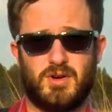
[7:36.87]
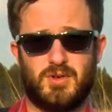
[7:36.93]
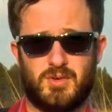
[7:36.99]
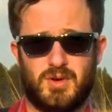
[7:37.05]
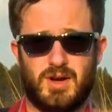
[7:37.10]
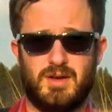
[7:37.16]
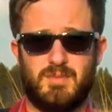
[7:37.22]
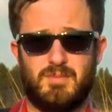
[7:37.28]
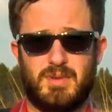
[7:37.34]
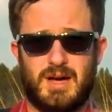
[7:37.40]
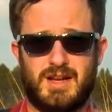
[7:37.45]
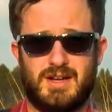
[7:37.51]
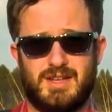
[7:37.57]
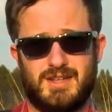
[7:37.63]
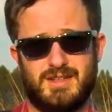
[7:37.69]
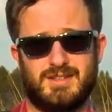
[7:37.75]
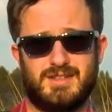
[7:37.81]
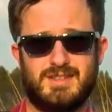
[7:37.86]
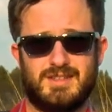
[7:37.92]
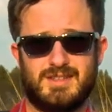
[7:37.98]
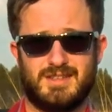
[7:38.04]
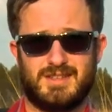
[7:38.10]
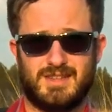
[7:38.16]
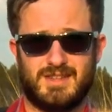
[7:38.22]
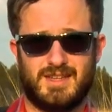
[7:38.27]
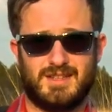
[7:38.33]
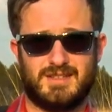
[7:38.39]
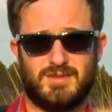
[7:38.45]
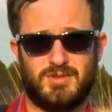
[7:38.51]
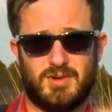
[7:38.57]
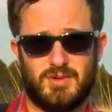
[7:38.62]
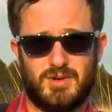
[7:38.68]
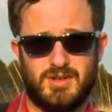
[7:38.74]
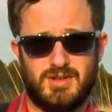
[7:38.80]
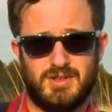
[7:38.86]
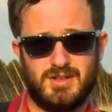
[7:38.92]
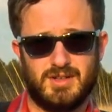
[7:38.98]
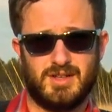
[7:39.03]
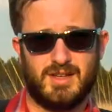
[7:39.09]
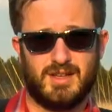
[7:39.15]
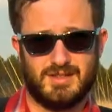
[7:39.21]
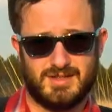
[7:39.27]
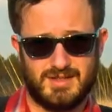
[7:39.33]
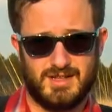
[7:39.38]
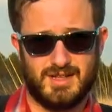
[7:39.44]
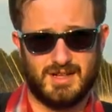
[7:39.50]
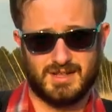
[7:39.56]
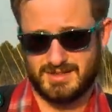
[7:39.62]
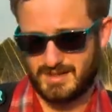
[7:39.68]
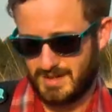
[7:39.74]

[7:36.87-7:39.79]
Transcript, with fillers: great botany. Thanks everyone, and see you next